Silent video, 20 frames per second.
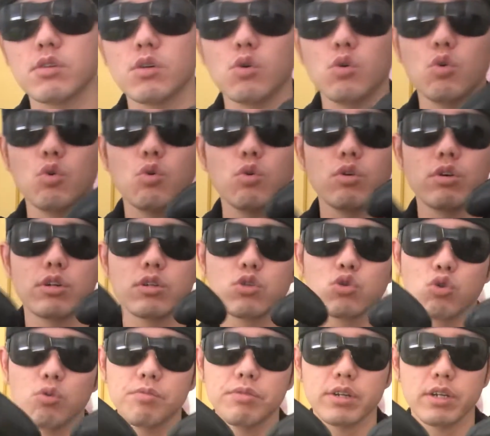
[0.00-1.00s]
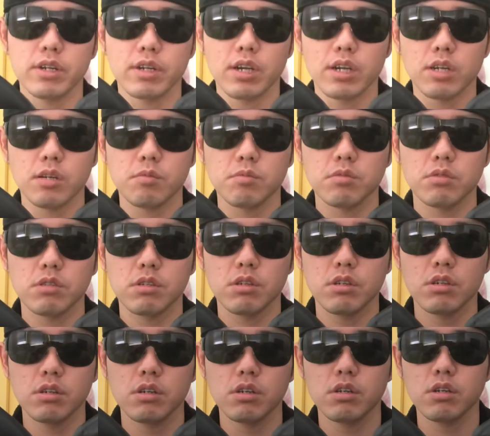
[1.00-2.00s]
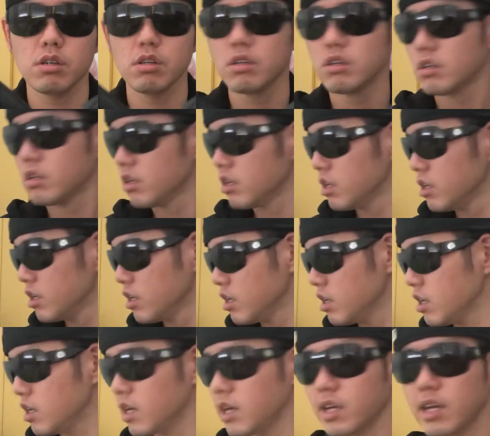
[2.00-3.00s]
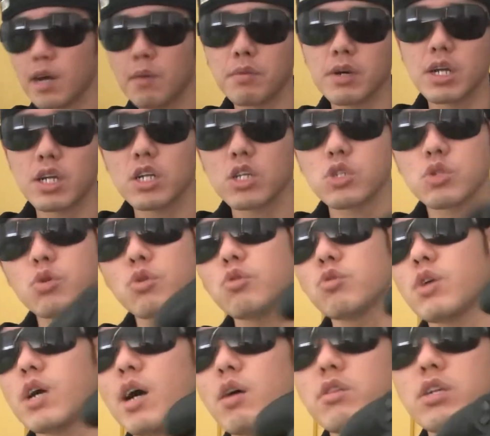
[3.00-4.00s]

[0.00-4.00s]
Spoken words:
or two-player games. And I'm gonna show you how the